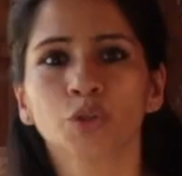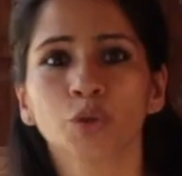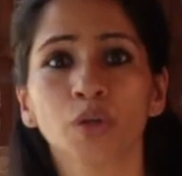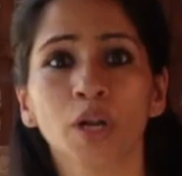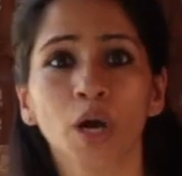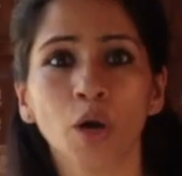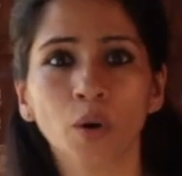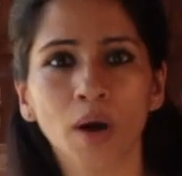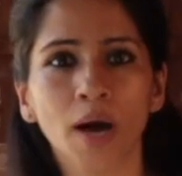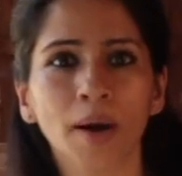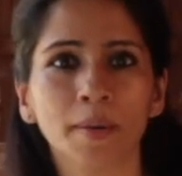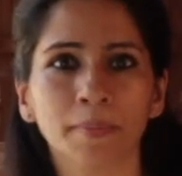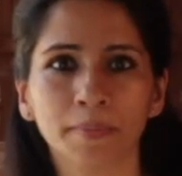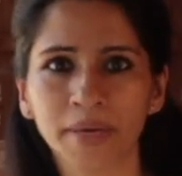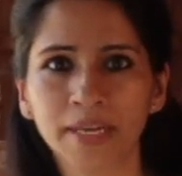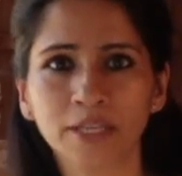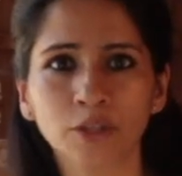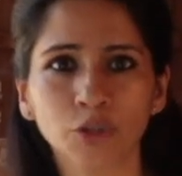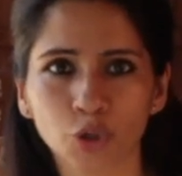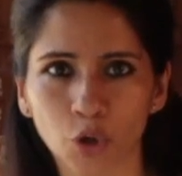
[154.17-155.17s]
So now our
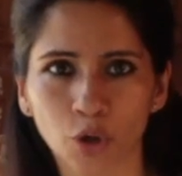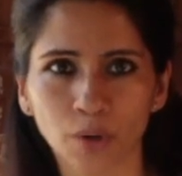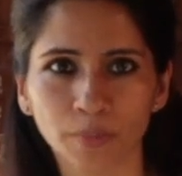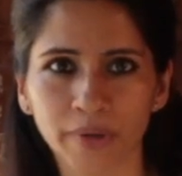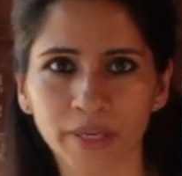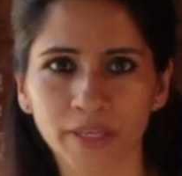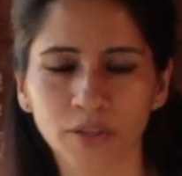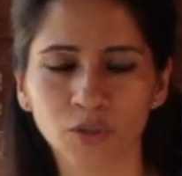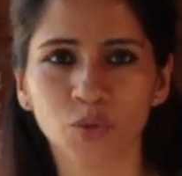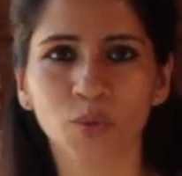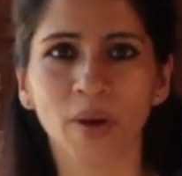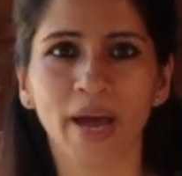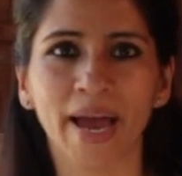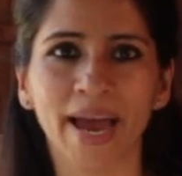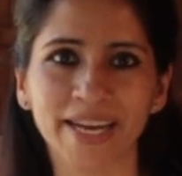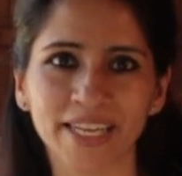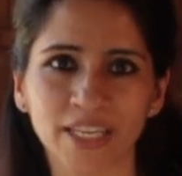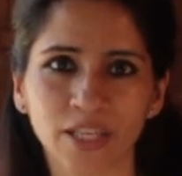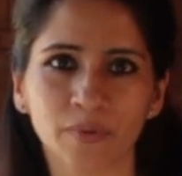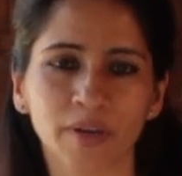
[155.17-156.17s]
main job is to
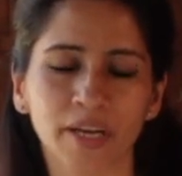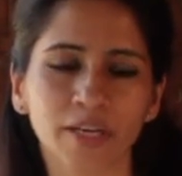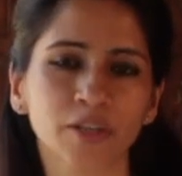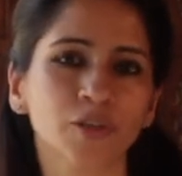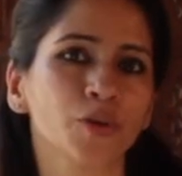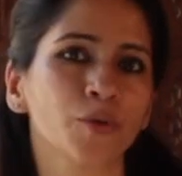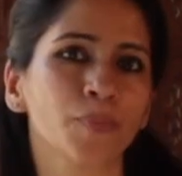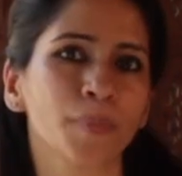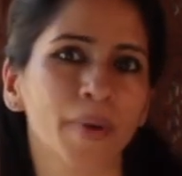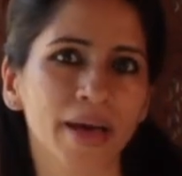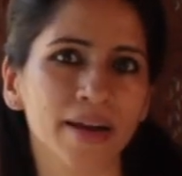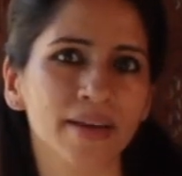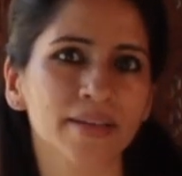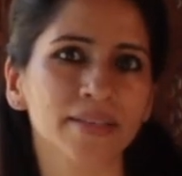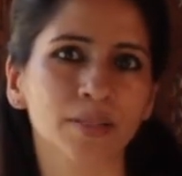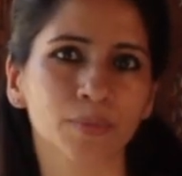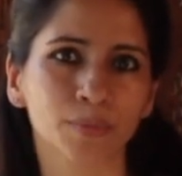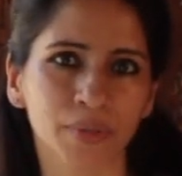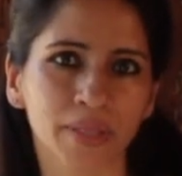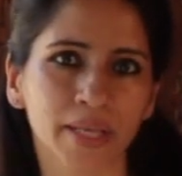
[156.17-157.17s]
activate your
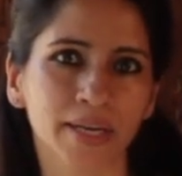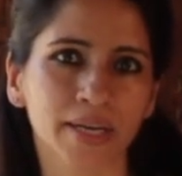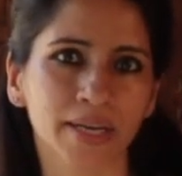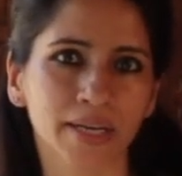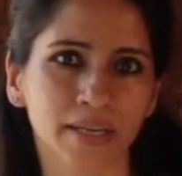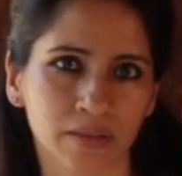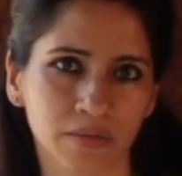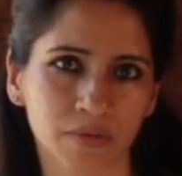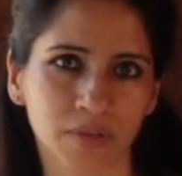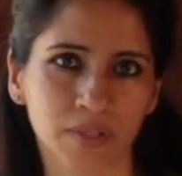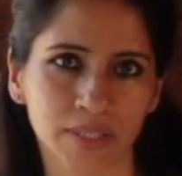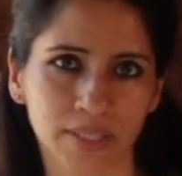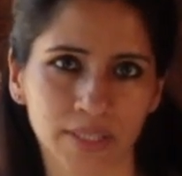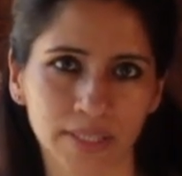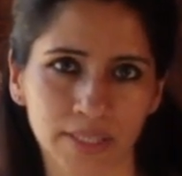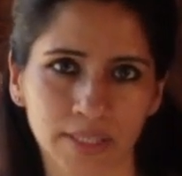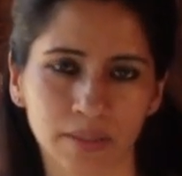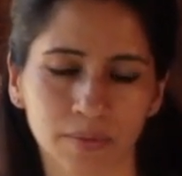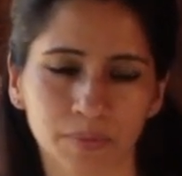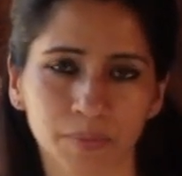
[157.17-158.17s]
parasympathetic nervous
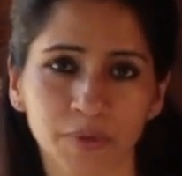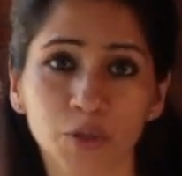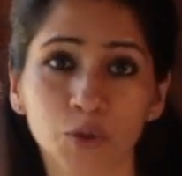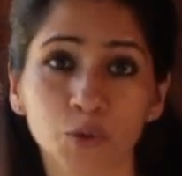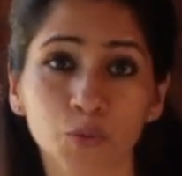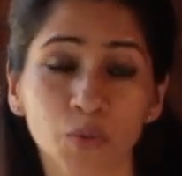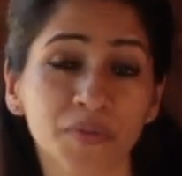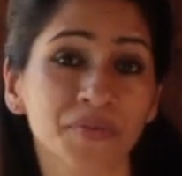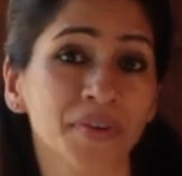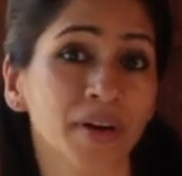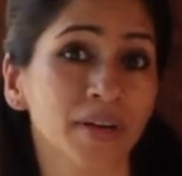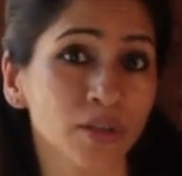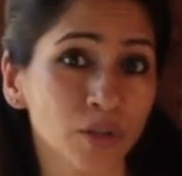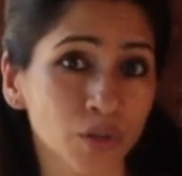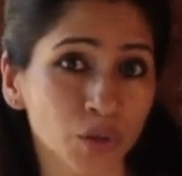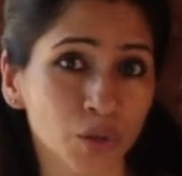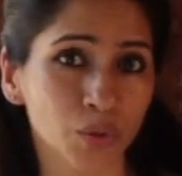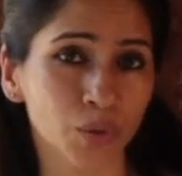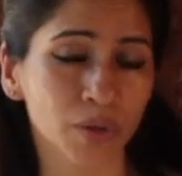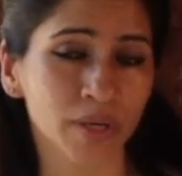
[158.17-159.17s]
system, because we've
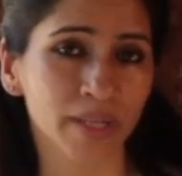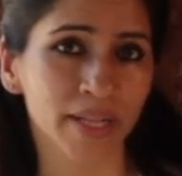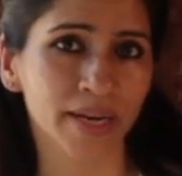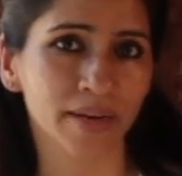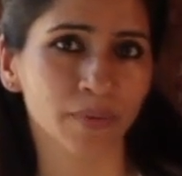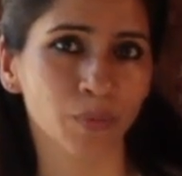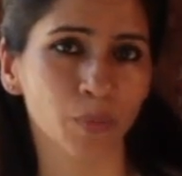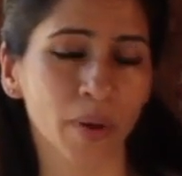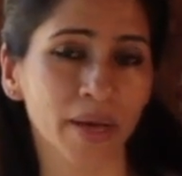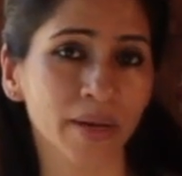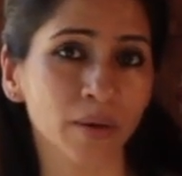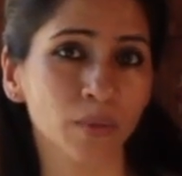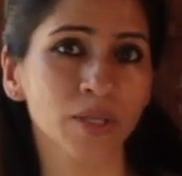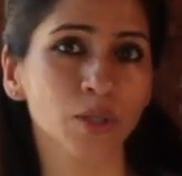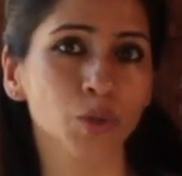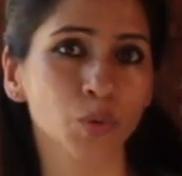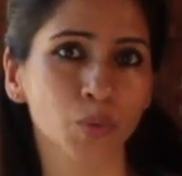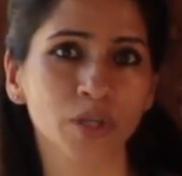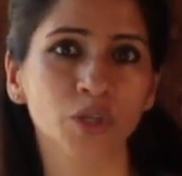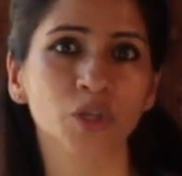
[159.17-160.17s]
understood that when we
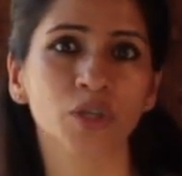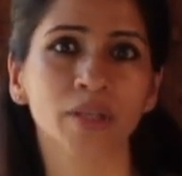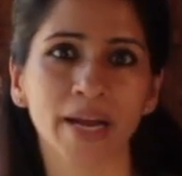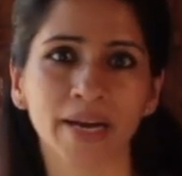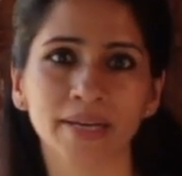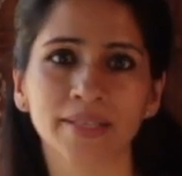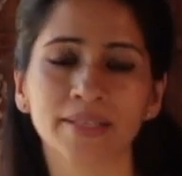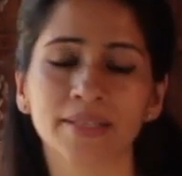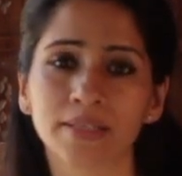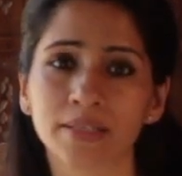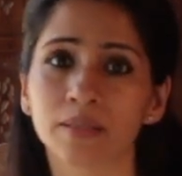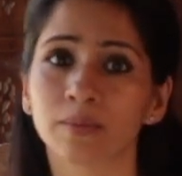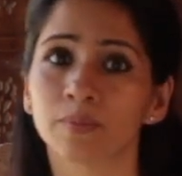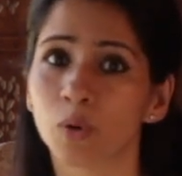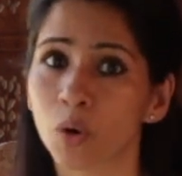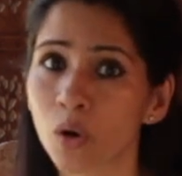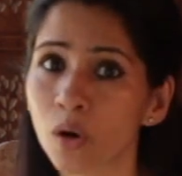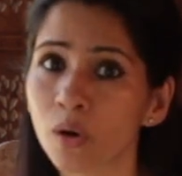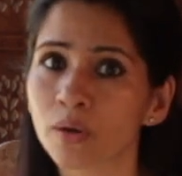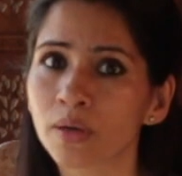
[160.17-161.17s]
switch that
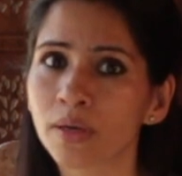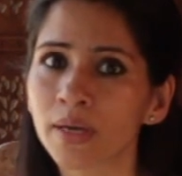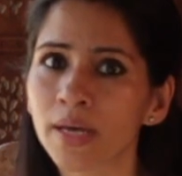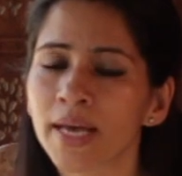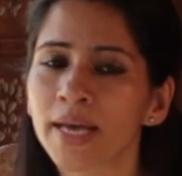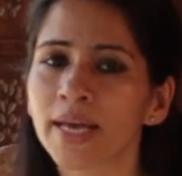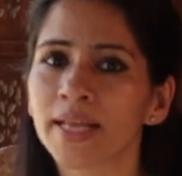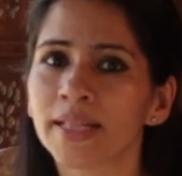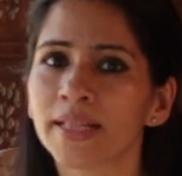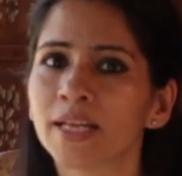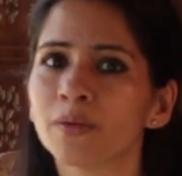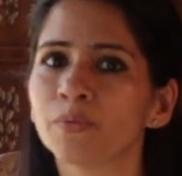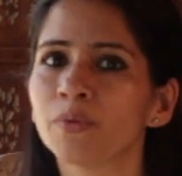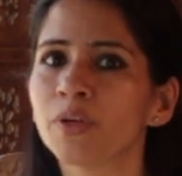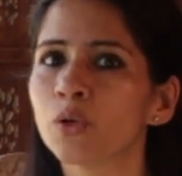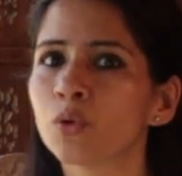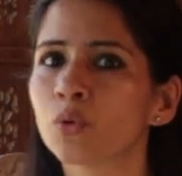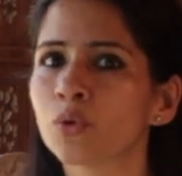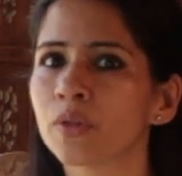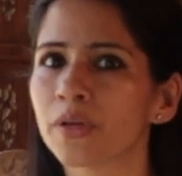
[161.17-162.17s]
system on, then
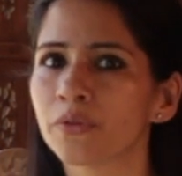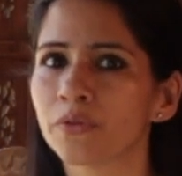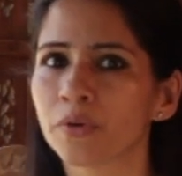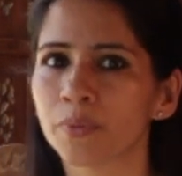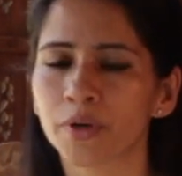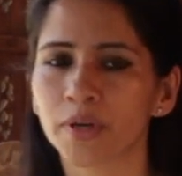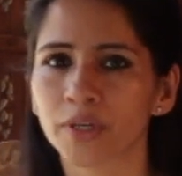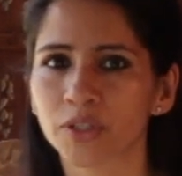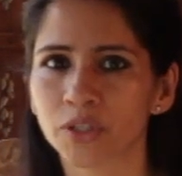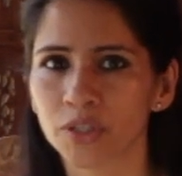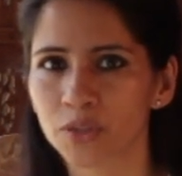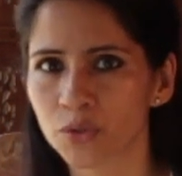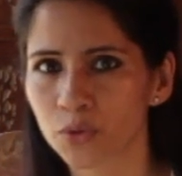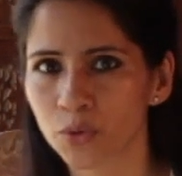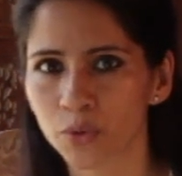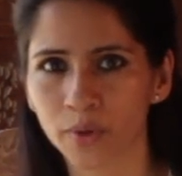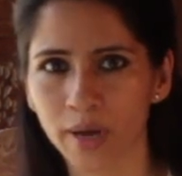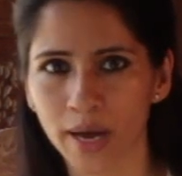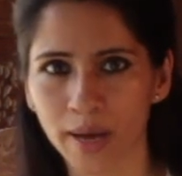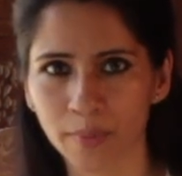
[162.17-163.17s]
we know that reproduction is
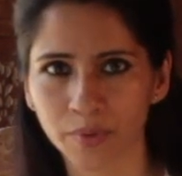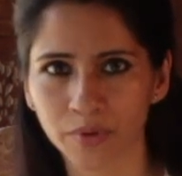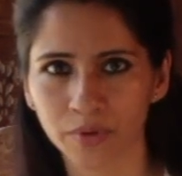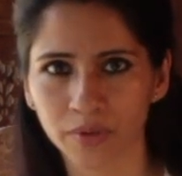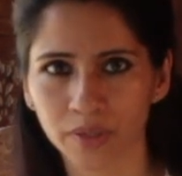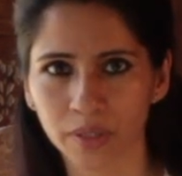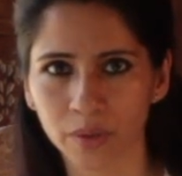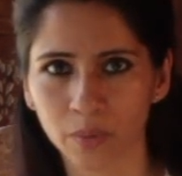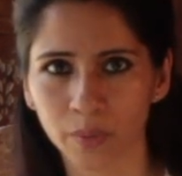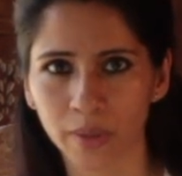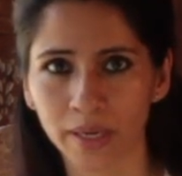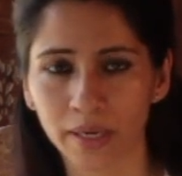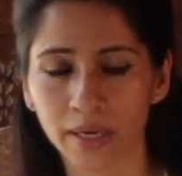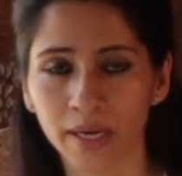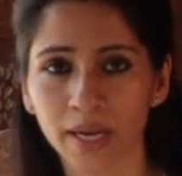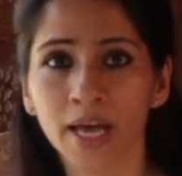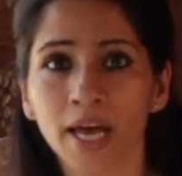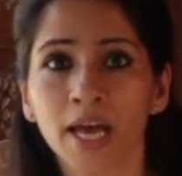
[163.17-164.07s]
going to happen really well.